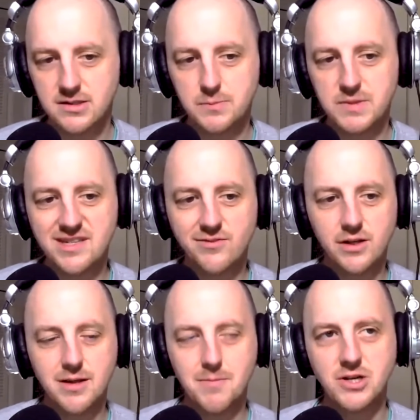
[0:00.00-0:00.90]

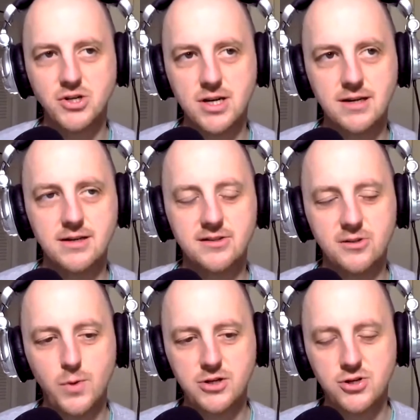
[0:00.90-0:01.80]
specifically mentioned
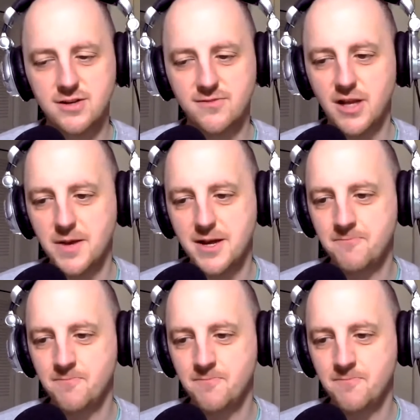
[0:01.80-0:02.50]
Switch development.